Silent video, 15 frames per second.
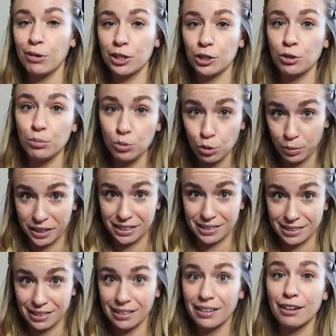want your
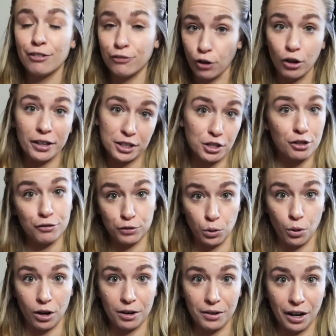boobies falling to the
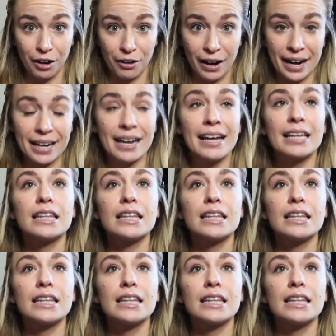floor, all right?